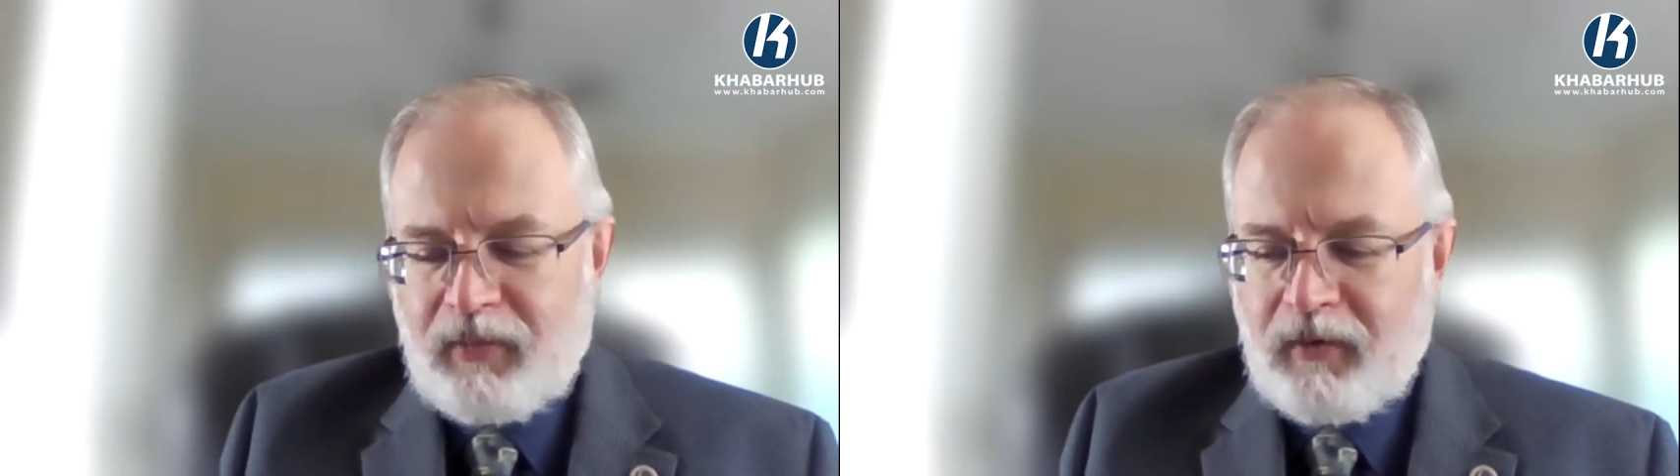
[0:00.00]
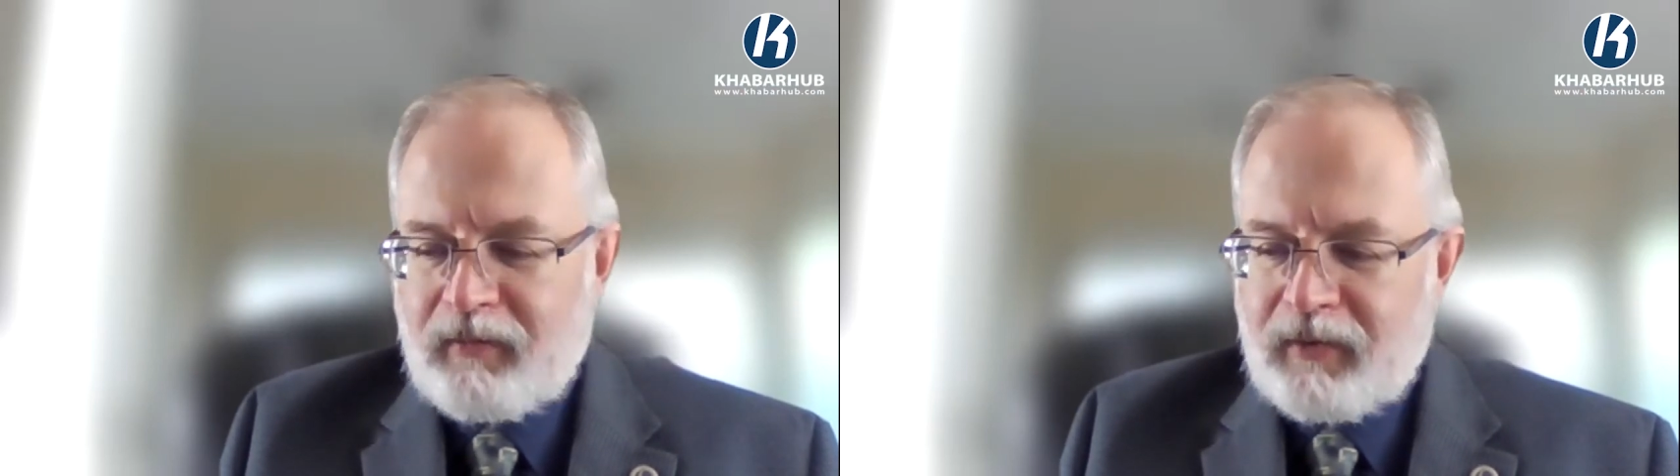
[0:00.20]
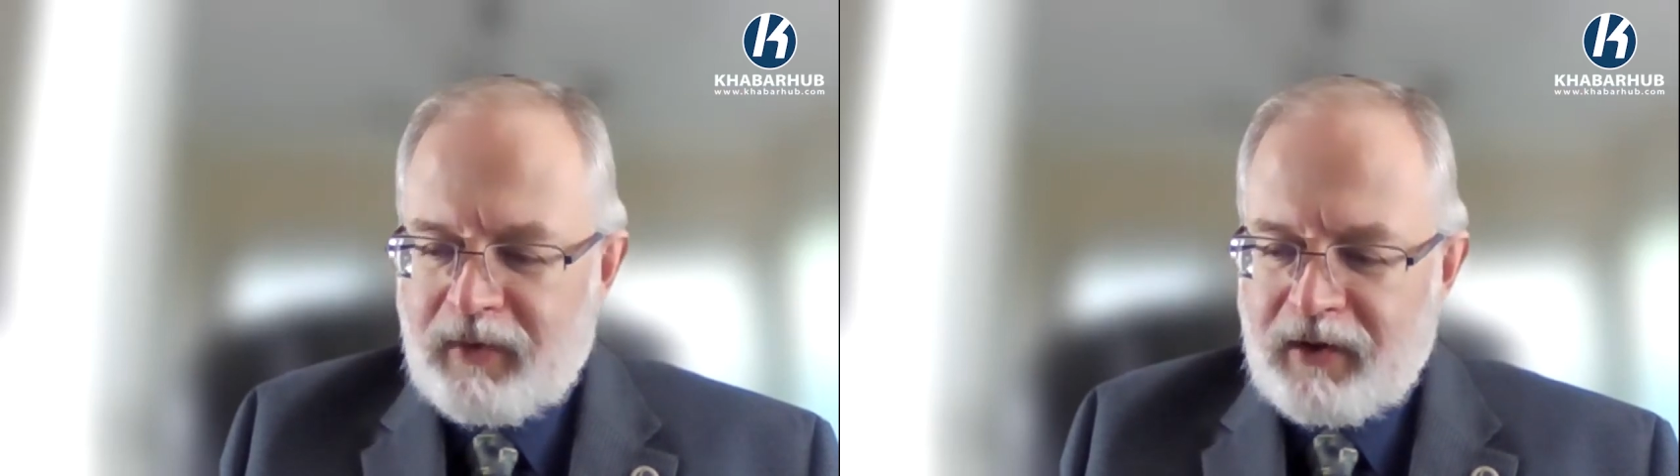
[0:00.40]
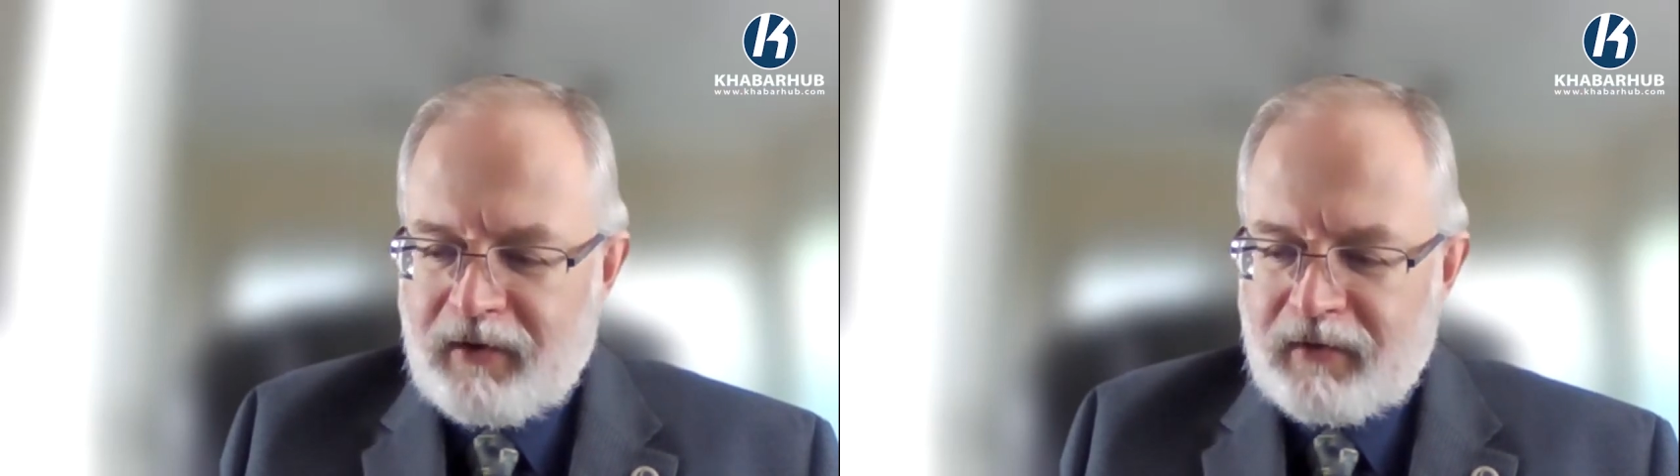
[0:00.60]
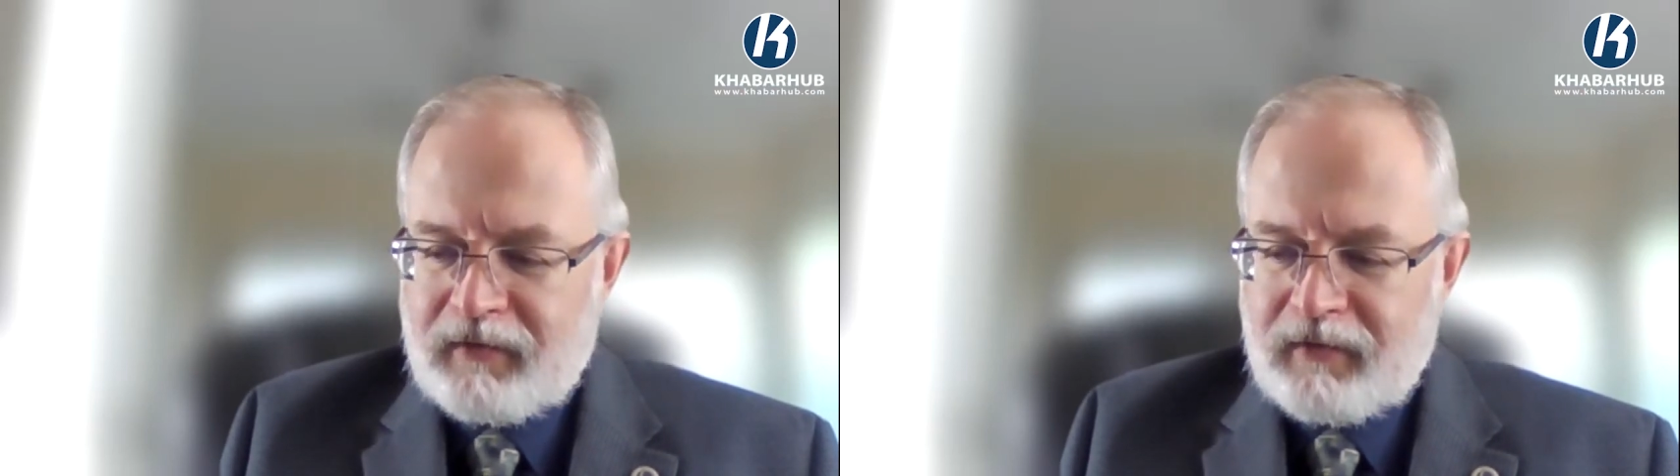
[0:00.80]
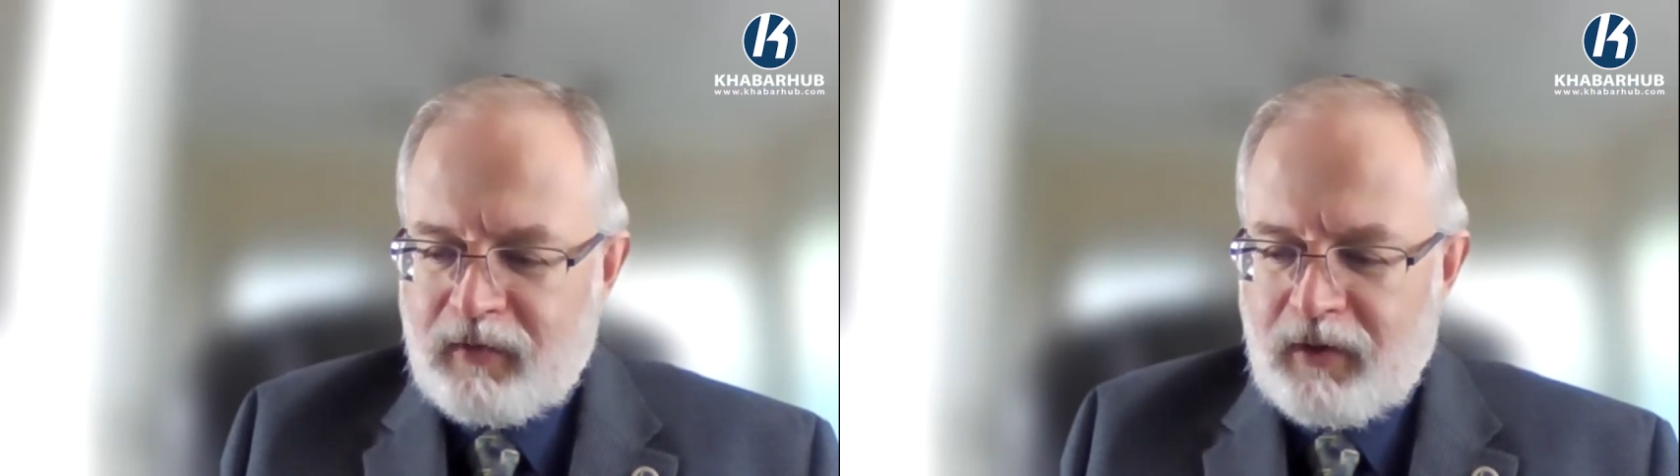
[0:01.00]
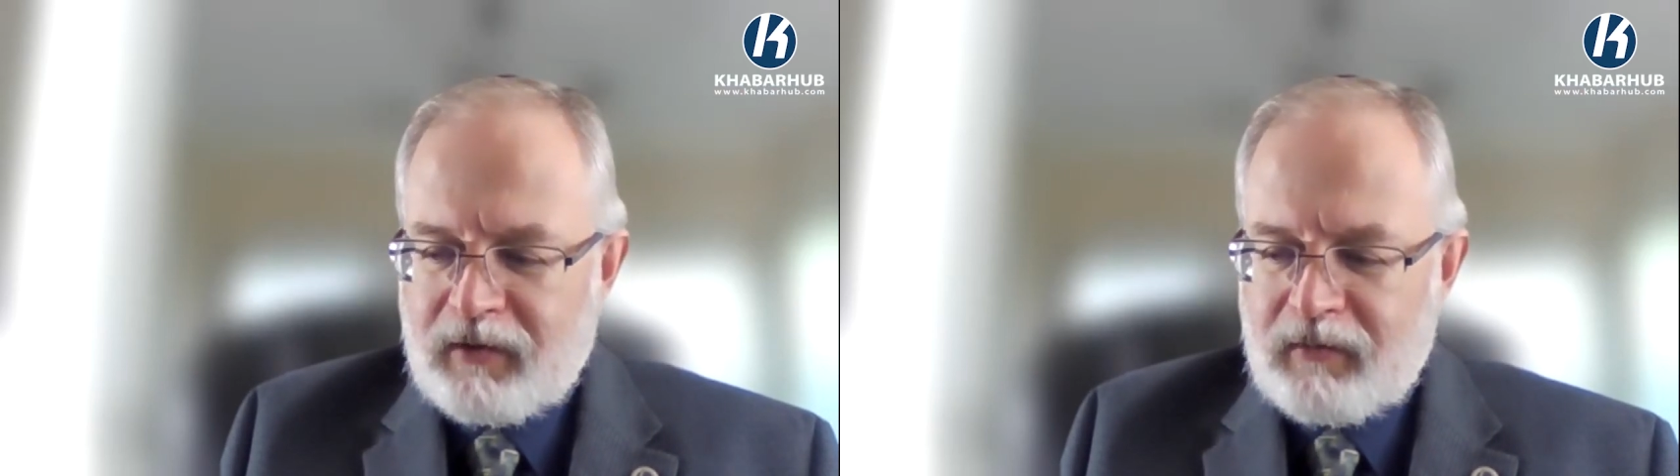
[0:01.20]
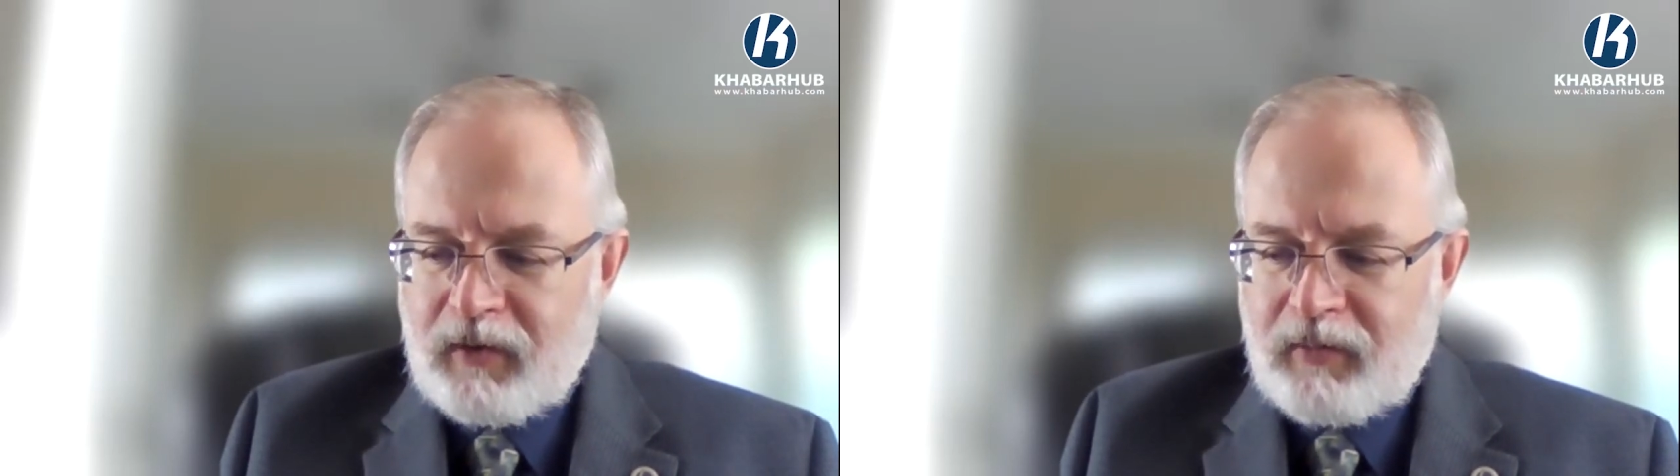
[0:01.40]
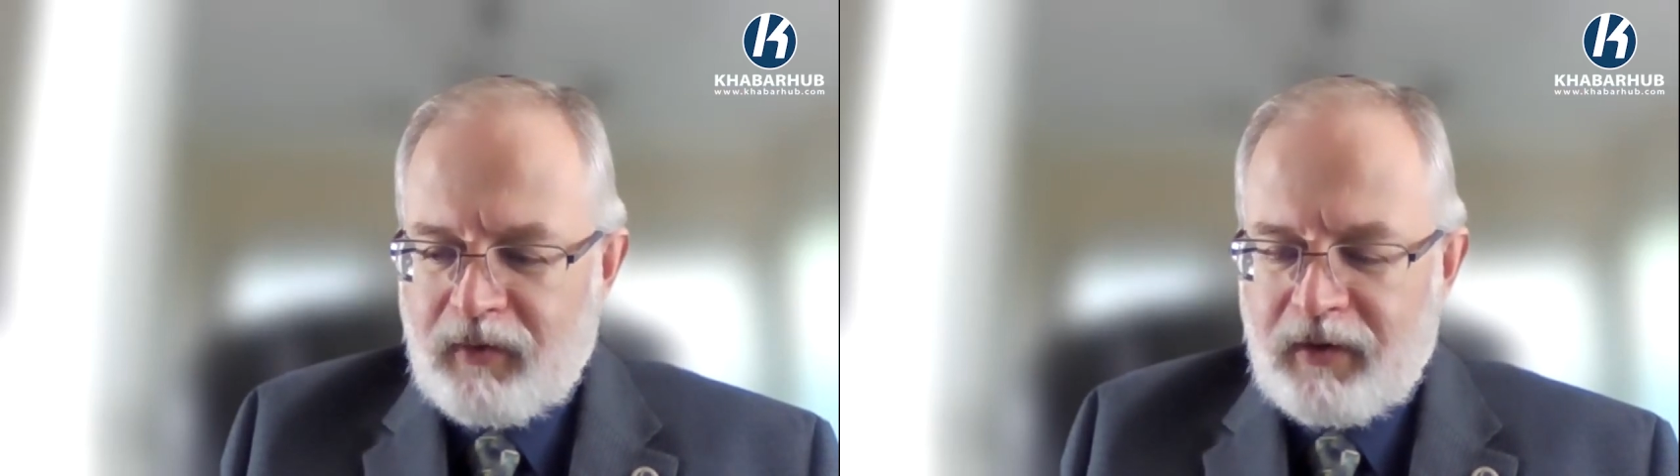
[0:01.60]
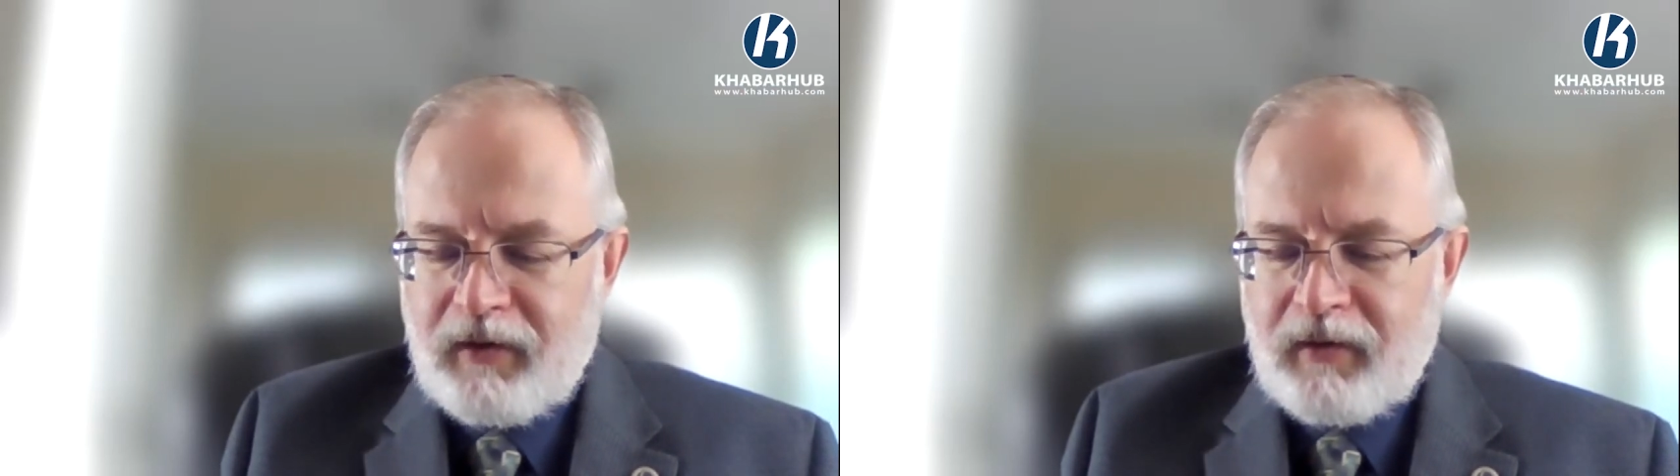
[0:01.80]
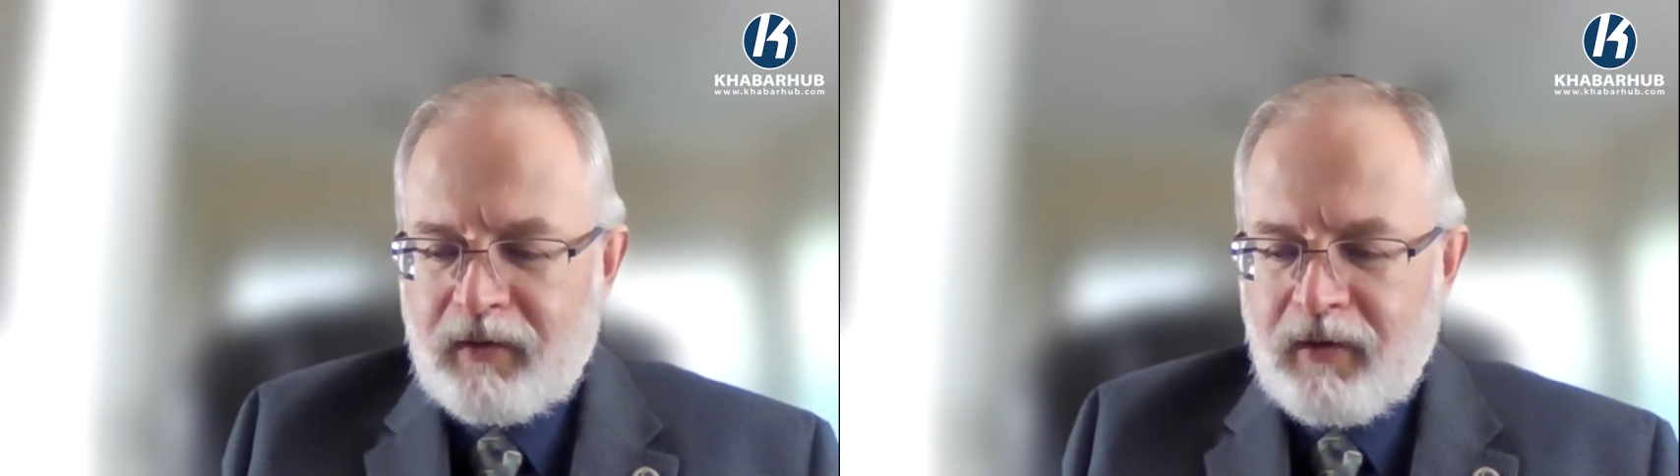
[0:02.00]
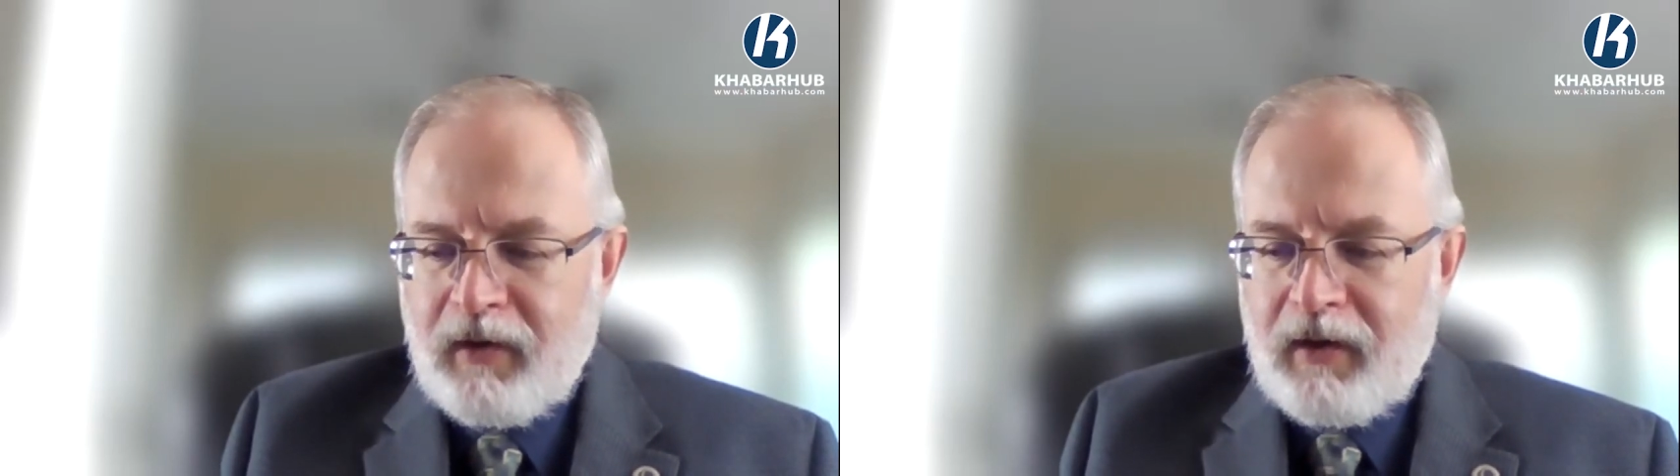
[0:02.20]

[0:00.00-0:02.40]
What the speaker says: point when we lost Quad 1.0,